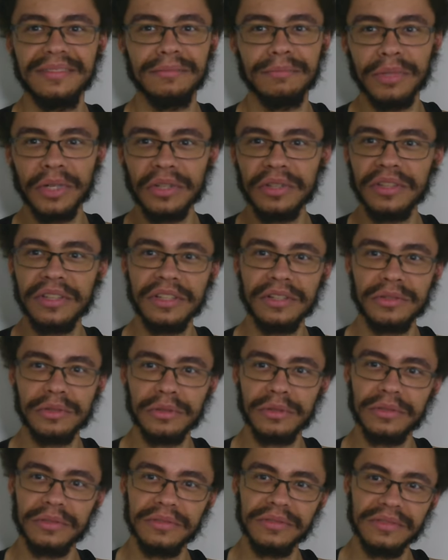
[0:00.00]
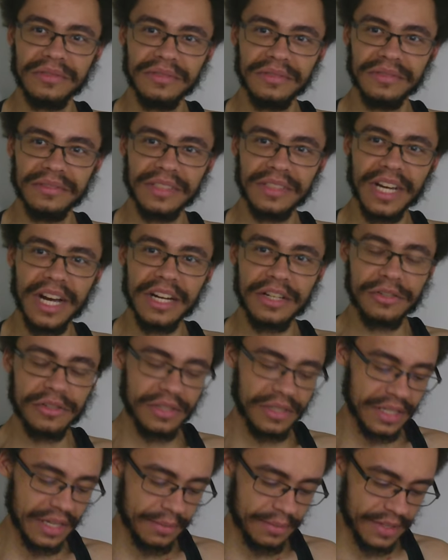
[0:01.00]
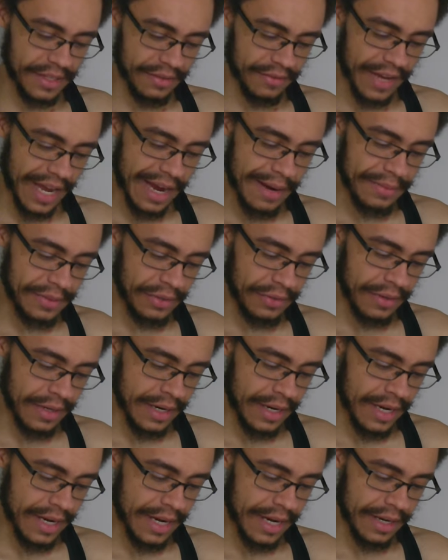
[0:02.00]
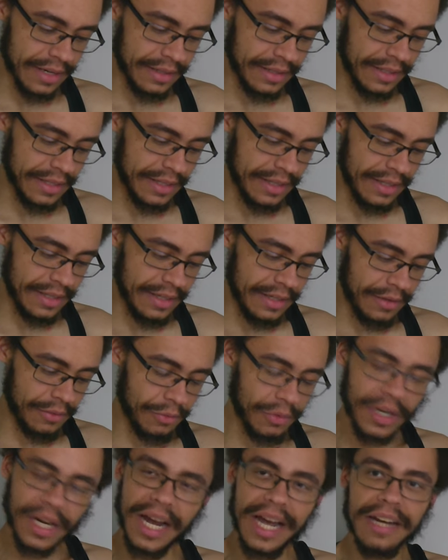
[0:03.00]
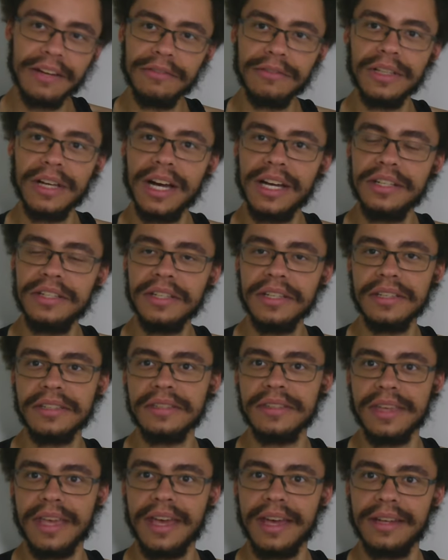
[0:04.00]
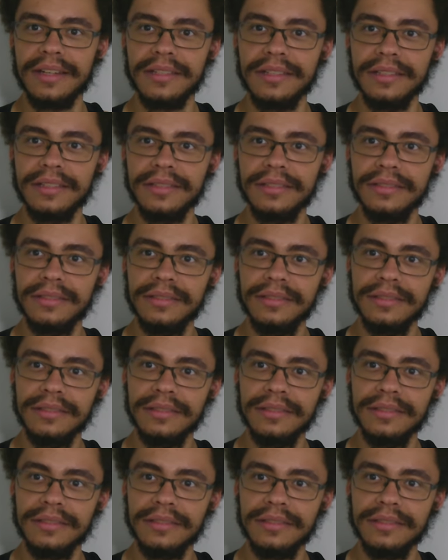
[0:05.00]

Birth control. Contraceptive. Absolutely not. What kind of logic is that?